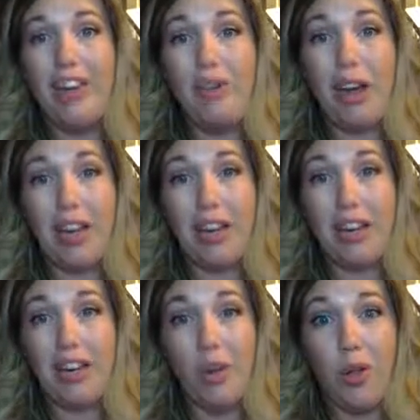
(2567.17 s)
you kind of
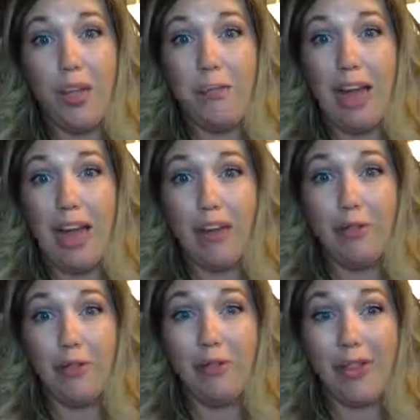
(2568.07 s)
need to hold them
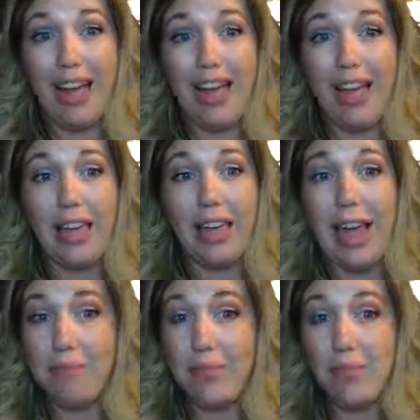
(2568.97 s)
accountable for that, and I can
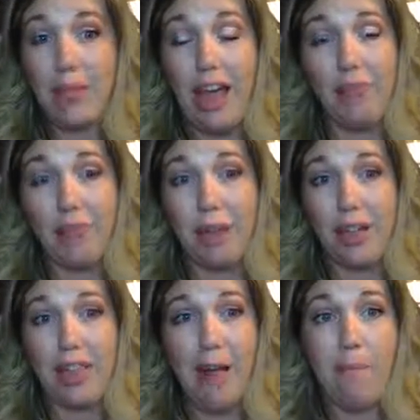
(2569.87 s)
absolutely help you
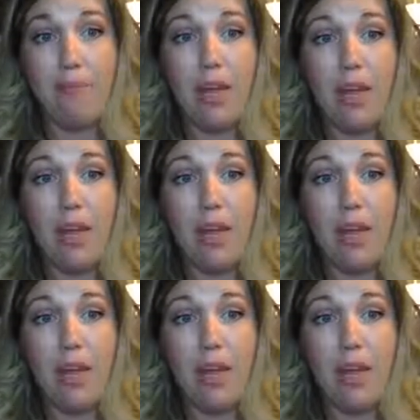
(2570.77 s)
with that.